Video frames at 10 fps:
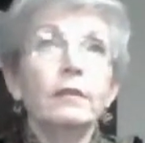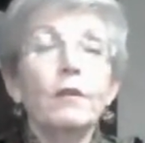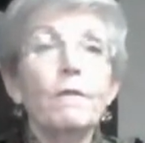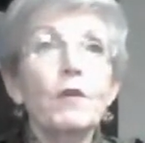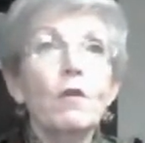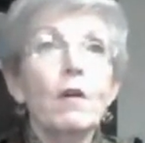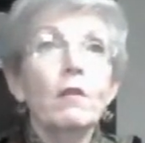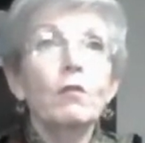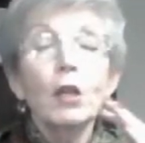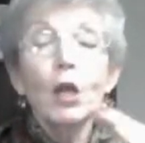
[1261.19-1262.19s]
So if you
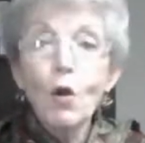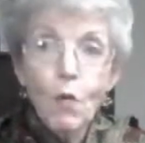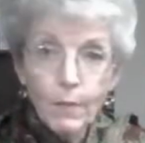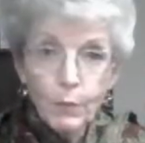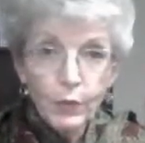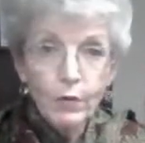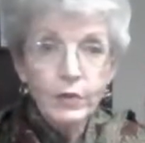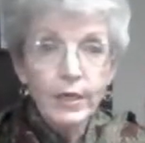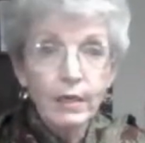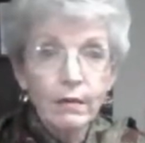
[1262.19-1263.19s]
are low on
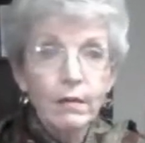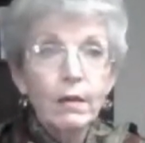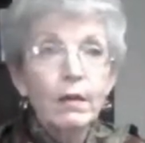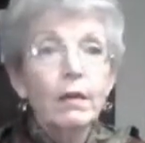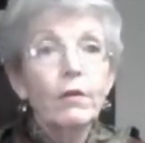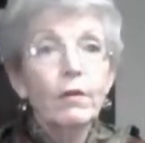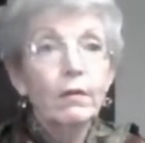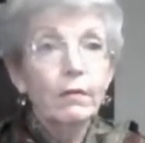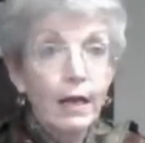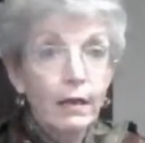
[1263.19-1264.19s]
protein,
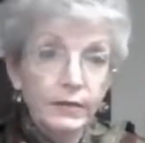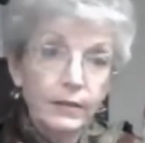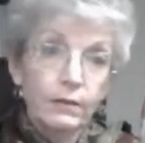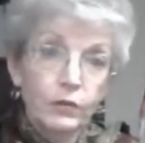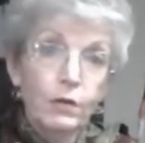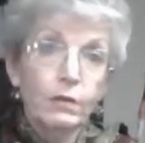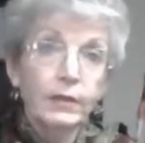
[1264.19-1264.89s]
your total